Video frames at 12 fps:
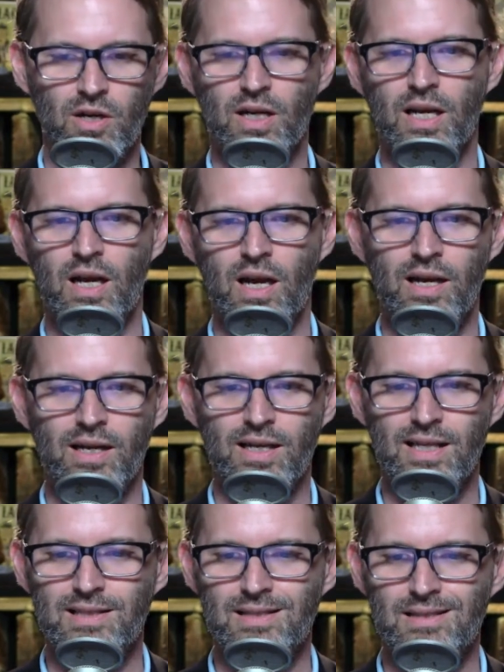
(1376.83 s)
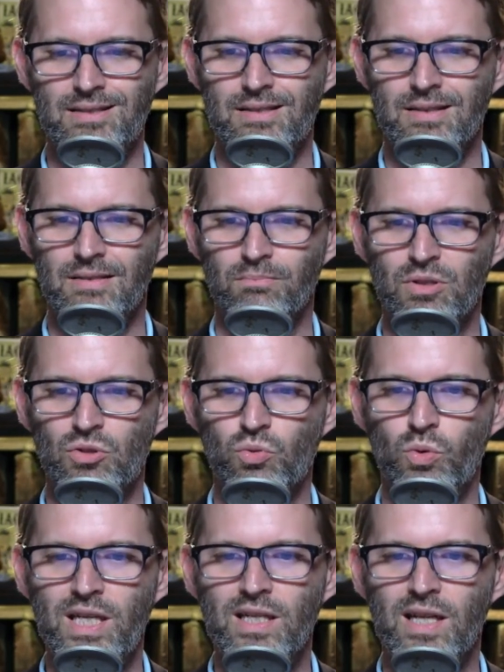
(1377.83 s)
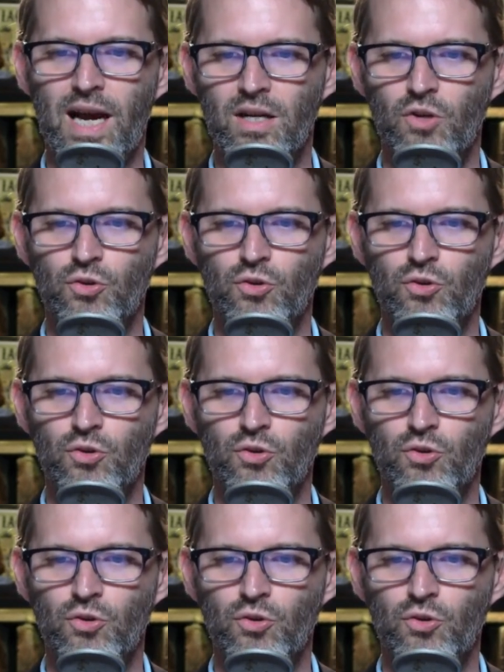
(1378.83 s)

Uh, it's between nine hundred